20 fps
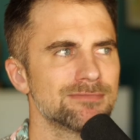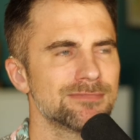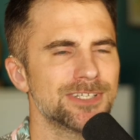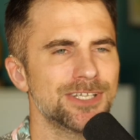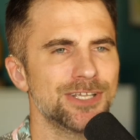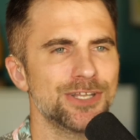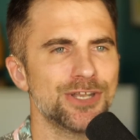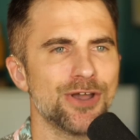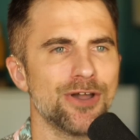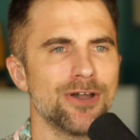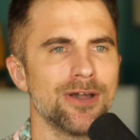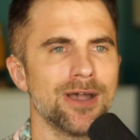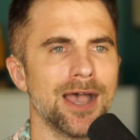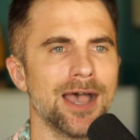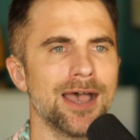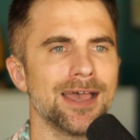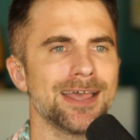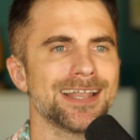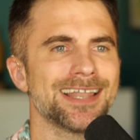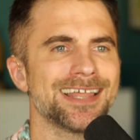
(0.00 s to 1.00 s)
you know,
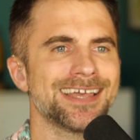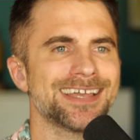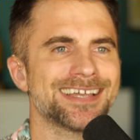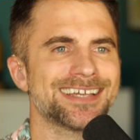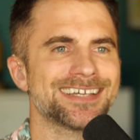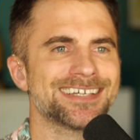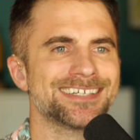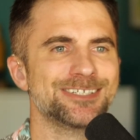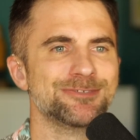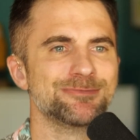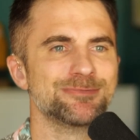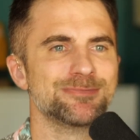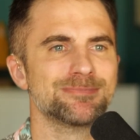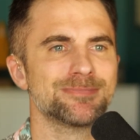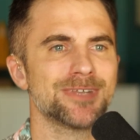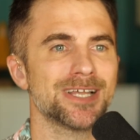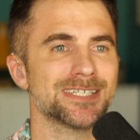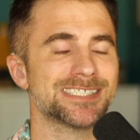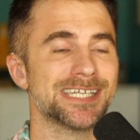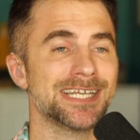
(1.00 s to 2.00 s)

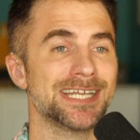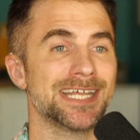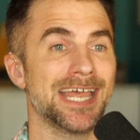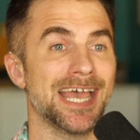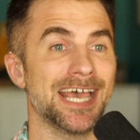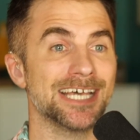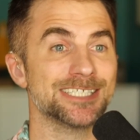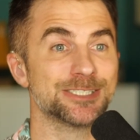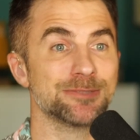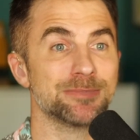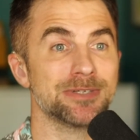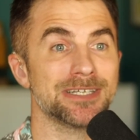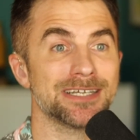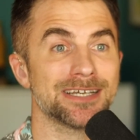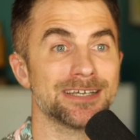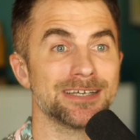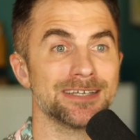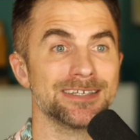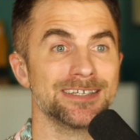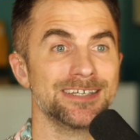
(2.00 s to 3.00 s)
not saying it has to be
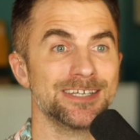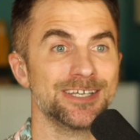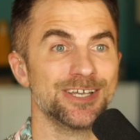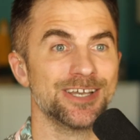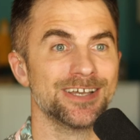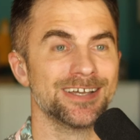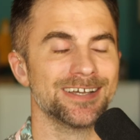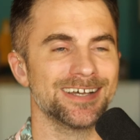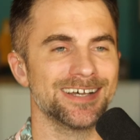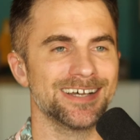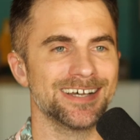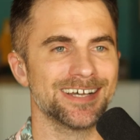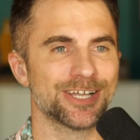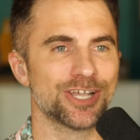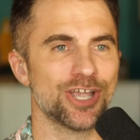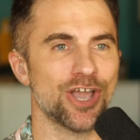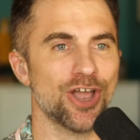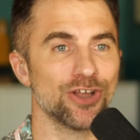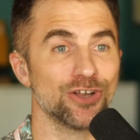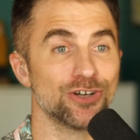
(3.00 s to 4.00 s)
a
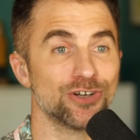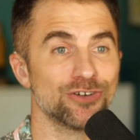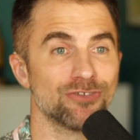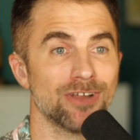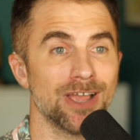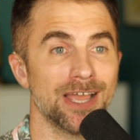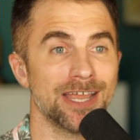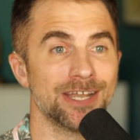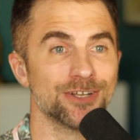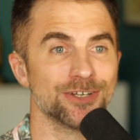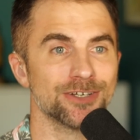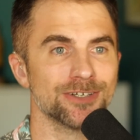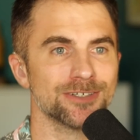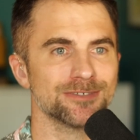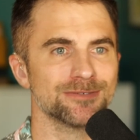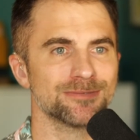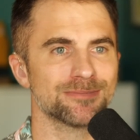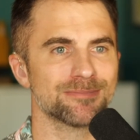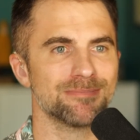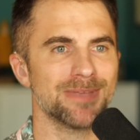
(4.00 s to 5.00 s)
Carl
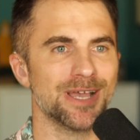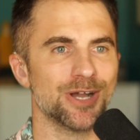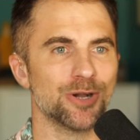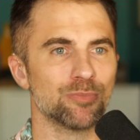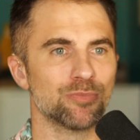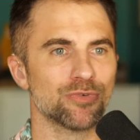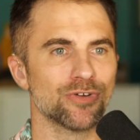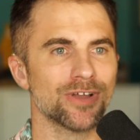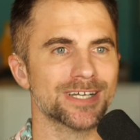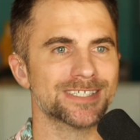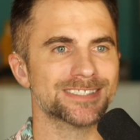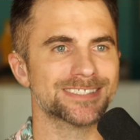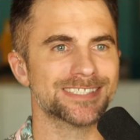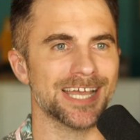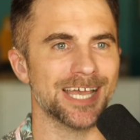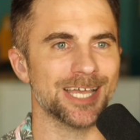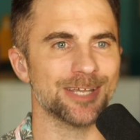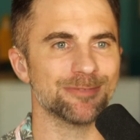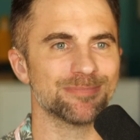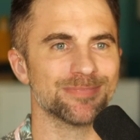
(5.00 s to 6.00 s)
Reiner, Mel Brooks
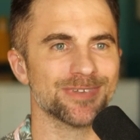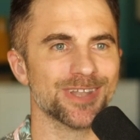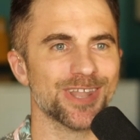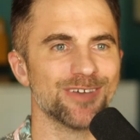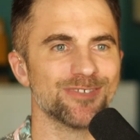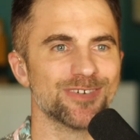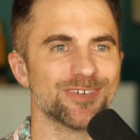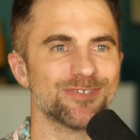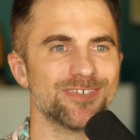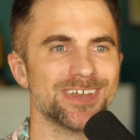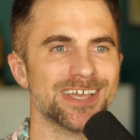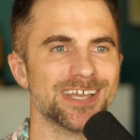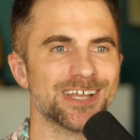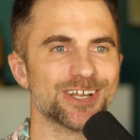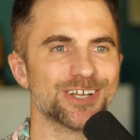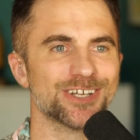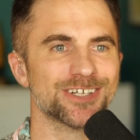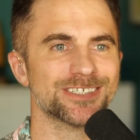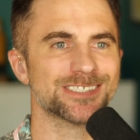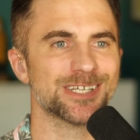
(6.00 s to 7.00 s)
type love
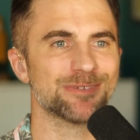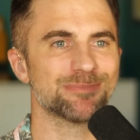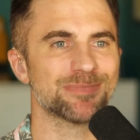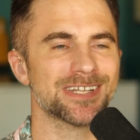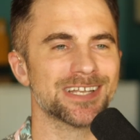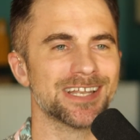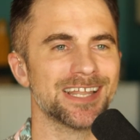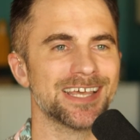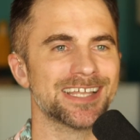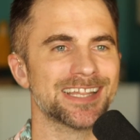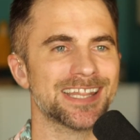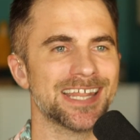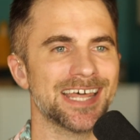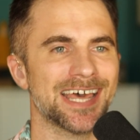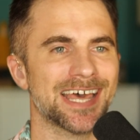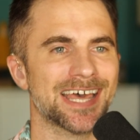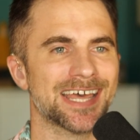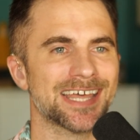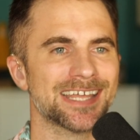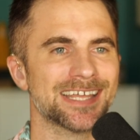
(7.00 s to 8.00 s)
affair or something like
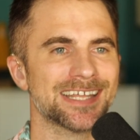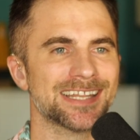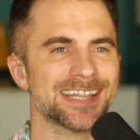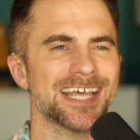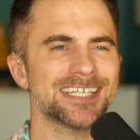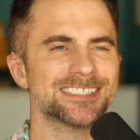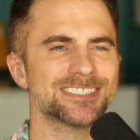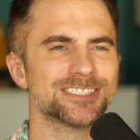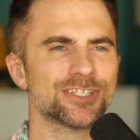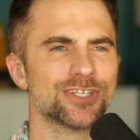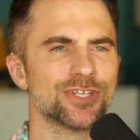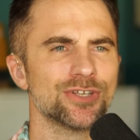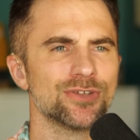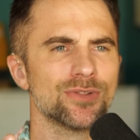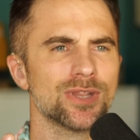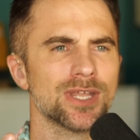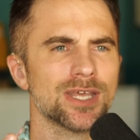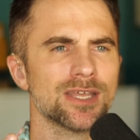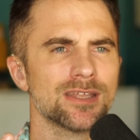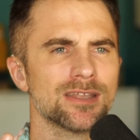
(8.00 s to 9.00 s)
that. That's the
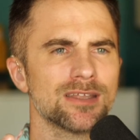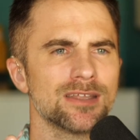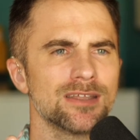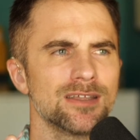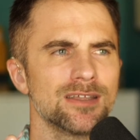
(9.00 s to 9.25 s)
two that...